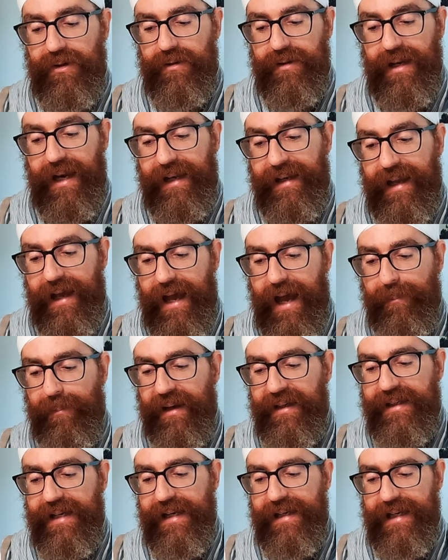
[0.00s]

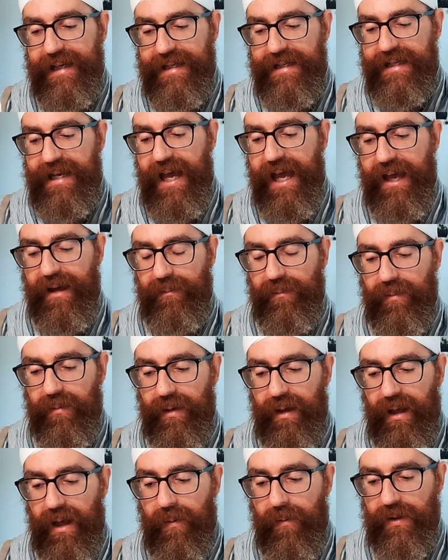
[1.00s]
until that time,
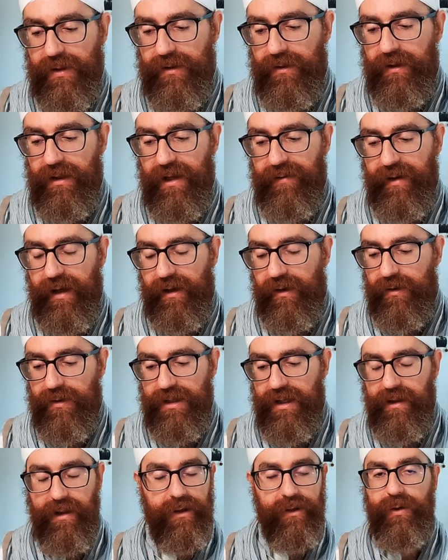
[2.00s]
he was not even
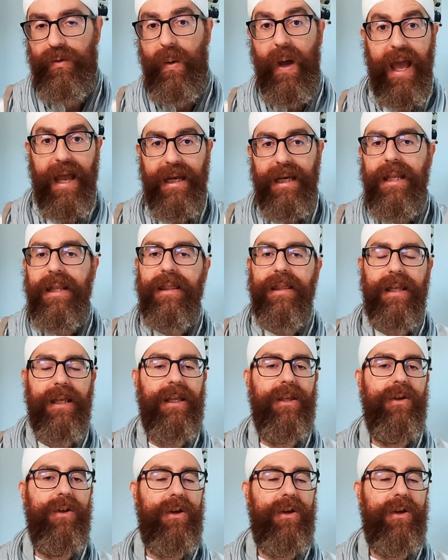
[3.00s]
considered to anything.